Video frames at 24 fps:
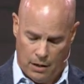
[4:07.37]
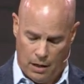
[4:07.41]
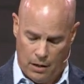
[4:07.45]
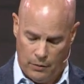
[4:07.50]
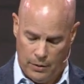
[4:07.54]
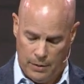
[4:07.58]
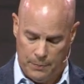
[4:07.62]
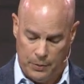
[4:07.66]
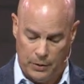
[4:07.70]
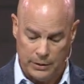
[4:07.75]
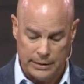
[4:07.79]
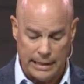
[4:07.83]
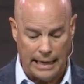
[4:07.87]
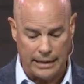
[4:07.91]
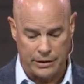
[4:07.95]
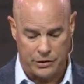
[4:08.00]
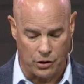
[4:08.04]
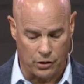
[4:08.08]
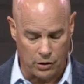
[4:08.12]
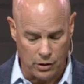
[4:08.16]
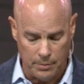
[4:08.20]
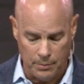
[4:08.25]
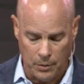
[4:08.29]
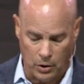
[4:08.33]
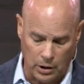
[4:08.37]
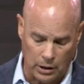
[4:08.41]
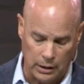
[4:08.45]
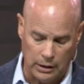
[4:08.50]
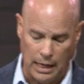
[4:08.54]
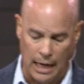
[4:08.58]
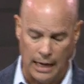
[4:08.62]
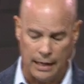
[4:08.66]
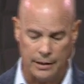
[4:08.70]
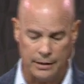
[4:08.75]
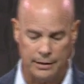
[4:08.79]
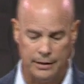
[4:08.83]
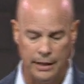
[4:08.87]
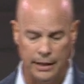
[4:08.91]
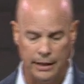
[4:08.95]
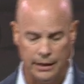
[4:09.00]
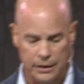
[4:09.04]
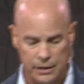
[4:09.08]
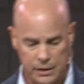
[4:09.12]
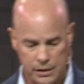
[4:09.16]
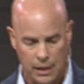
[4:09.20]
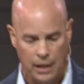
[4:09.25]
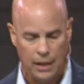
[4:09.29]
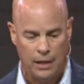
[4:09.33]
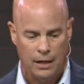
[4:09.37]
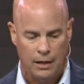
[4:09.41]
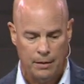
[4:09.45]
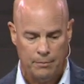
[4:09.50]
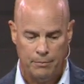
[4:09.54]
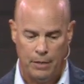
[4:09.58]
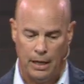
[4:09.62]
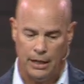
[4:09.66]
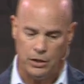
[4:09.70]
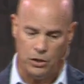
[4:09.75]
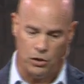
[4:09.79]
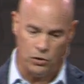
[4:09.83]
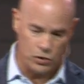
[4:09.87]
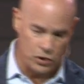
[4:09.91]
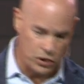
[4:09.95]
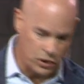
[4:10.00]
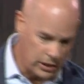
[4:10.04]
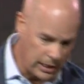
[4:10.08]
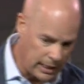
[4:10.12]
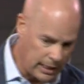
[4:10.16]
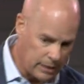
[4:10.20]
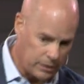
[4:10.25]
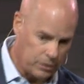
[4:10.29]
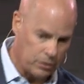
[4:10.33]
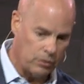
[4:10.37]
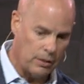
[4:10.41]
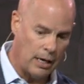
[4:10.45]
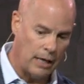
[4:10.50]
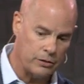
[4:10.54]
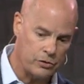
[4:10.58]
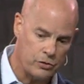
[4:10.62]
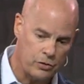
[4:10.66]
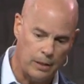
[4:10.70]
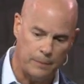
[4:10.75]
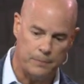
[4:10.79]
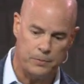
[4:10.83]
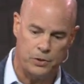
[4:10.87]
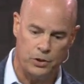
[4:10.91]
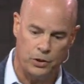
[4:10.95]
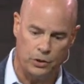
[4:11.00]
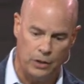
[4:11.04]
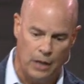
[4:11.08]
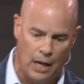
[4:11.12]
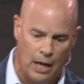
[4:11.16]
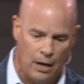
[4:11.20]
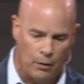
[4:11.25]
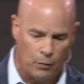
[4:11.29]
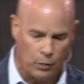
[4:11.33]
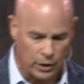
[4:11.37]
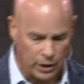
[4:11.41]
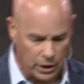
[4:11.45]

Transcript: Uh, we put that term on a lot of things, but you see it throughout Scripture.